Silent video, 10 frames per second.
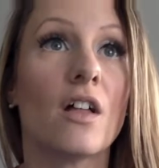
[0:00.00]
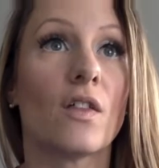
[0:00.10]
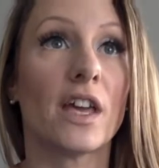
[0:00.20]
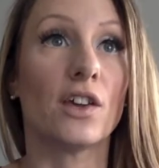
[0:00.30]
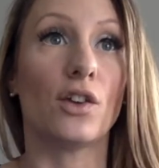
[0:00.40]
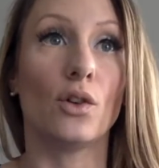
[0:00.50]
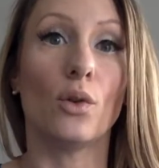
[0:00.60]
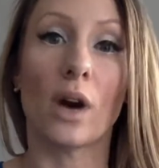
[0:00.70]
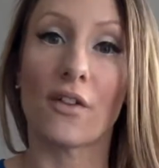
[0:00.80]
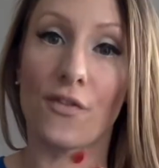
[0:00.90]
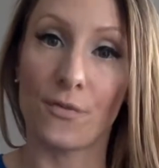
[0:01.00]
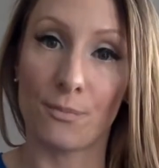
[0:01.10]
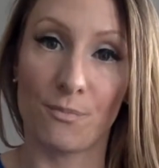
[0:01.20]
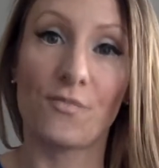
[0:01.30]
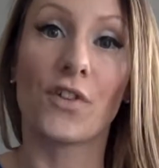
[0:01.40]
Like you are
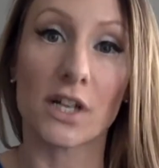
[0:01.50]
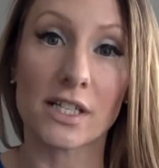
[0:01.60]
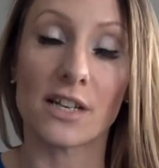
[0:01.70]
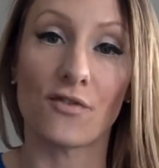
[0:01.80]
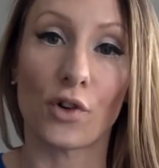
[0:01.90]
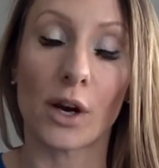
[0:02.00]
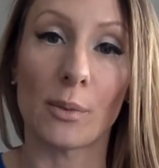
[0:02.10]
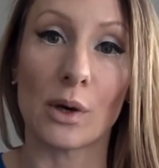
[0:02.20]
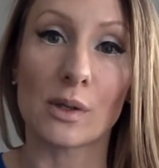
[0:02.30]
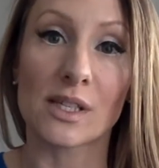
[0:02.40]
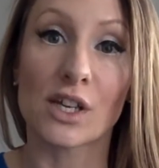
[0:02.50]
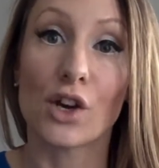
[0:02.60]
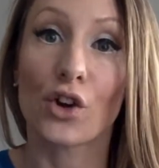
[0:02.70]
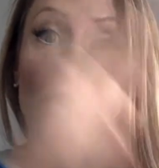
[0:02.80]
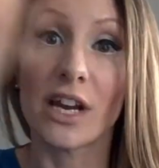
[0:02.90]
first and foremost
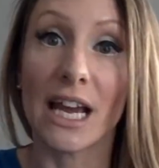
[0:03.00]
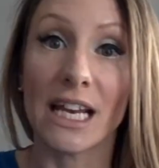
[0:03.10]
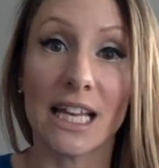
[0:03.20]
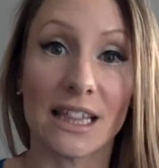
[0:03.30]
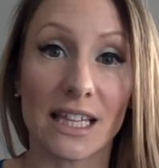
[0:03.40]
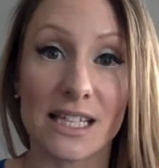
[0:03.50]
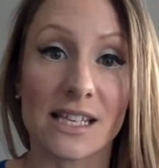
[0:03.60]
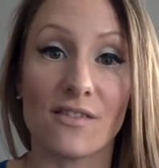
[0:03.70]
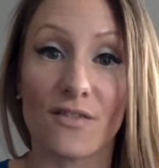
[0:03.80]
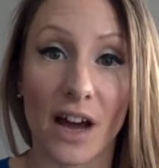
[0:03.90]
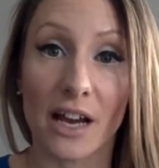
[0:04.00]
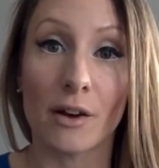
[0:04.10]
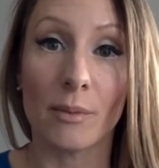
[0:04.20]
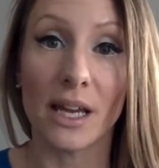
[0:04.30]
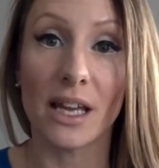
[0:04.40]
creating this
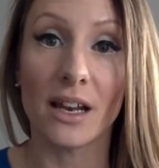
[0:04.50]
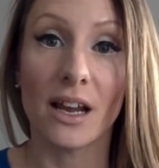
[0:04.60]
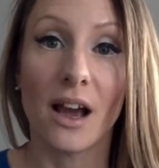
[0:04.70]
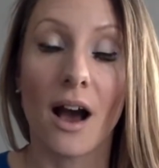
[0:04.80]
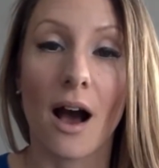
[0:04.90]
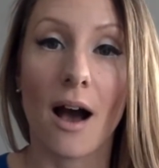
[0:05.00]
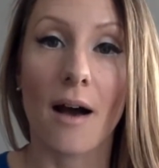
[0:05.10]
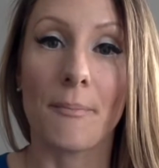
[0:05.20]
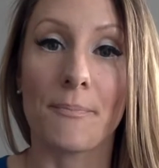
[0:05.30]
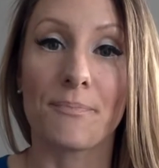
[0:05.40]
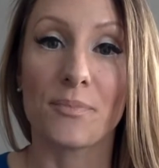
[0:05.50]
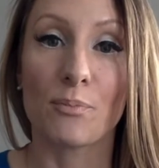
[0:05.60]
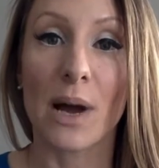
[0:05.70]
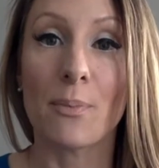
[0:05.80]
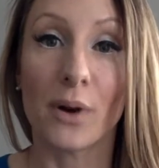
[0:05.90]
environment
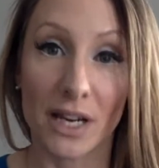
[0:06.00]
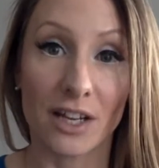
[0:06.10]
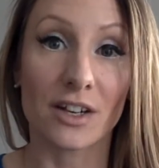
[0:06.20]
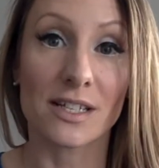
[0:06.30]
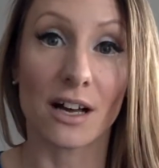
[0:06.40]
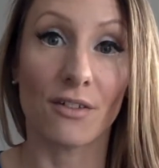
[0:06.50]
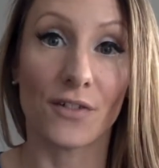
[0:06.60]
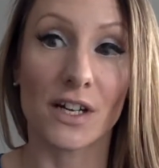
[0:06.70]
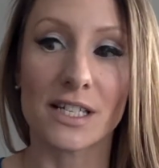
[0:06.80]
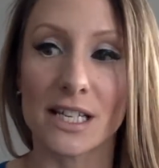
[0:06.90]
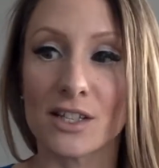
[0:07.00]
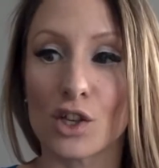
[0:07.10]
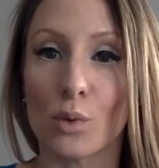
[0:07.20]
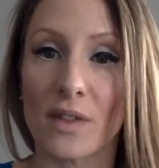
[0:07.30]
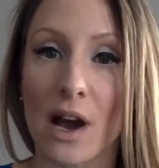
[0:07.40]
by putting yourself first. And
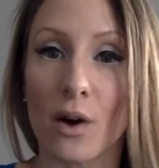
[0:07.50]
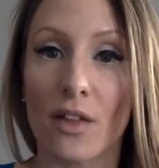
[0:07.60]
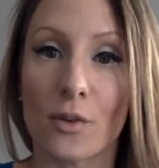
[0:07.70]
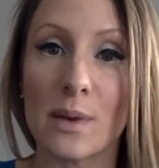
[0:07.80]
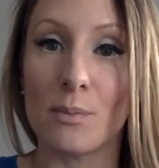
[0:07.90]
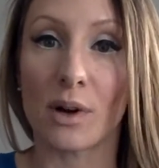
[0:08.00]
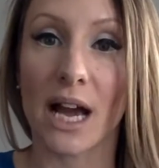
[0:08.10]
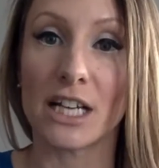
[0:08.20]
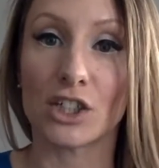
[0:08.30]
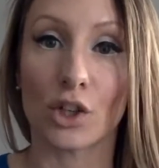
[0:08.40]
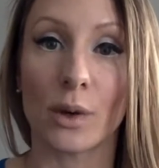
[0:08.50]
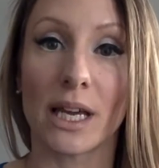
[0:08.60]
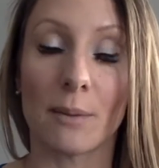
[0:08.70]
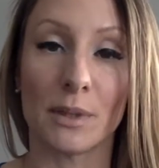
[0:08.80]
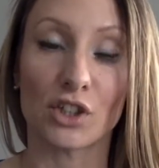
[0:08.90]
so without other people kind of showing
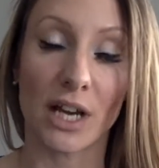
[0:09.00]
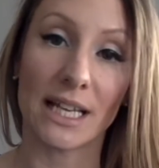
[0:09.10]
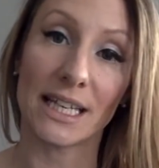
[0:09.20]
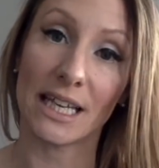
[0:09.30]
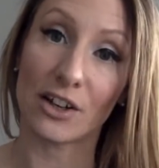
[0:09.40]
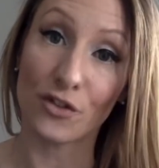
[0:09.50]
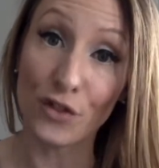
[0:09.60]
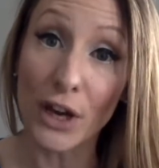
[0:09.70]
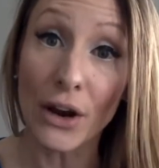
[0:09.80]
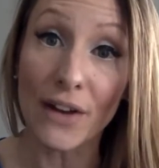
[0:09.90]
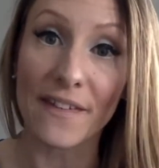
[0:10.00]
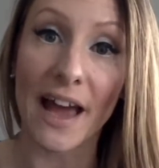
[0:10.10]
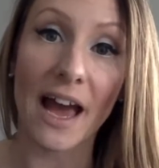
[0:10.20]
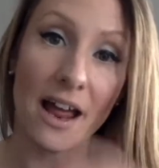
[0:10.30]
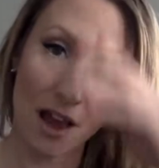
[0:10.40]
up and trying to interfere in
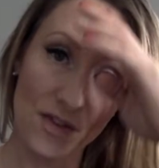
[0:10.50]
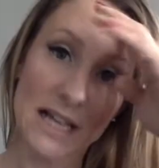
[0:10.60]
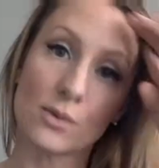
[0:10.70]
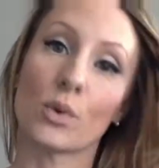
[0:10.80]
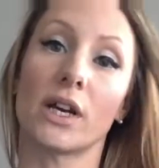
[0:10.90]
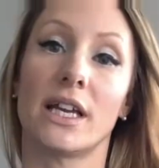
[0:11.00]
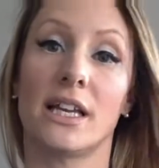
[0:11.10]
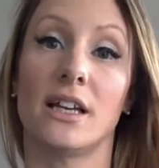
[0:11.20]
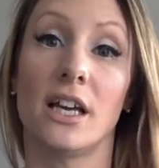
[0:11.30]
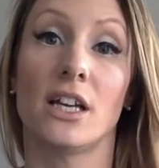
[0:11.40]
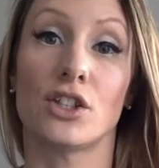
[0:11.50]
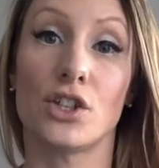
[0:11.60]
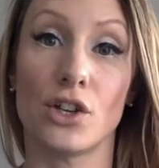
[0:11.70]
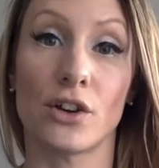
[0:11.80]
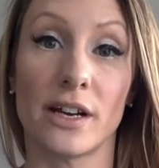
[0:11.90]
that, that's working to
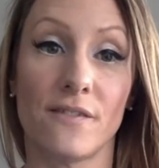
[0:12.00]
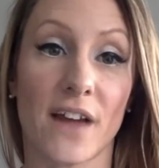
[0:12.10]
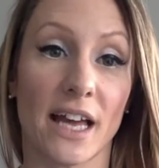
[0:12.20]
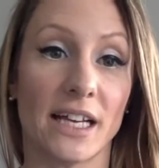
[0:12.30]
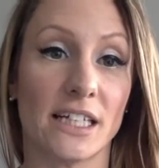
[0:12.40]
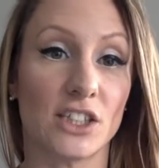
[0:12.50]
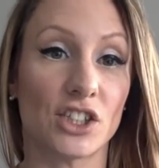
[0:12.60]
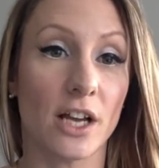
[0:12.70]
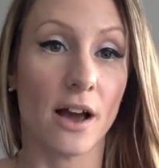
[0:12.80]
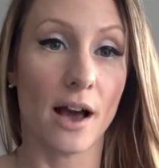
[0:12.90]
your advantage.